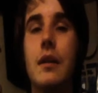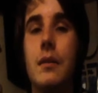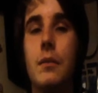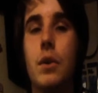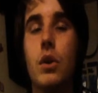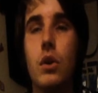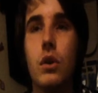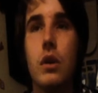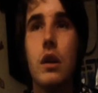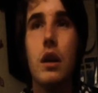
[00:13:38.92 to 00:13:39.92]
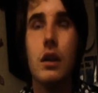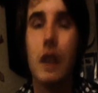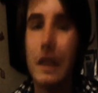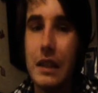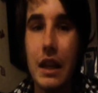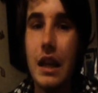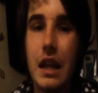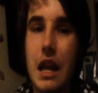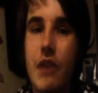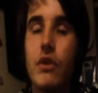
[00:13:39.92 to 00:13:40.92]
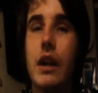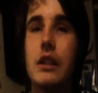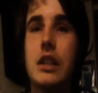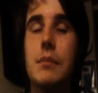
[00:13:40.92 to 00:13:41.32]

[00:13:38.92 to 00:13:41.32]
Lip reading: more like it if you actually